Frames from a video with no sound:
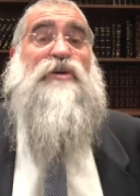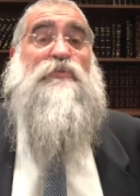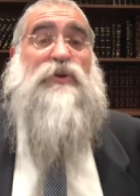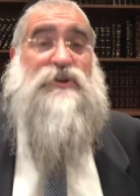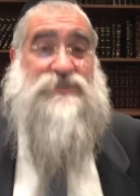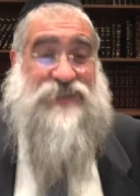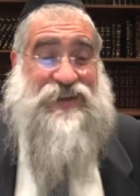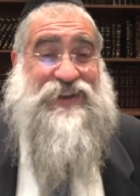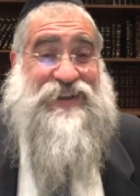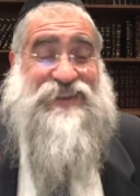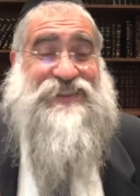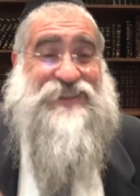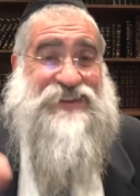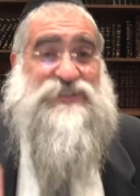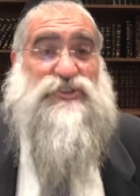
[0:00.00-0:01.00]
Because
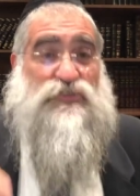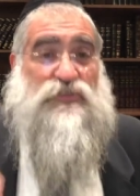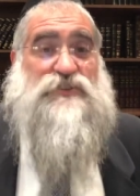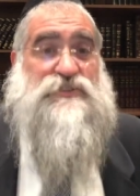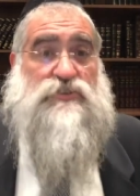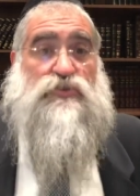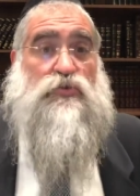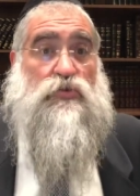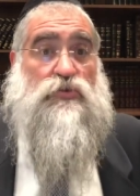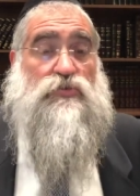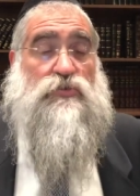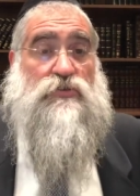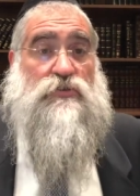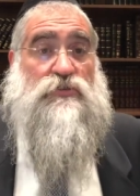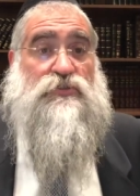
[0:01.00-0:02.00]
in this physical
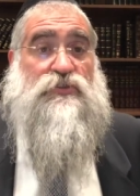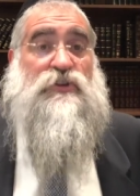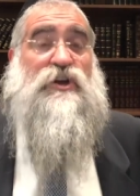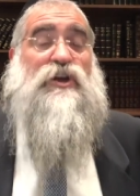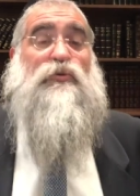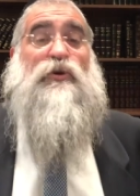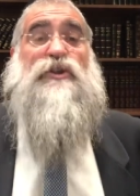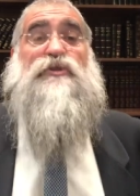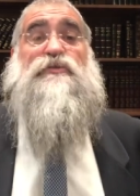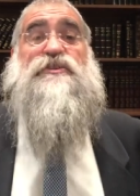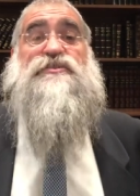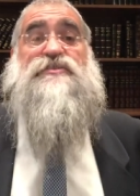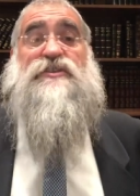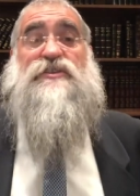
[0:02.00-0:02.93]
world, whether it's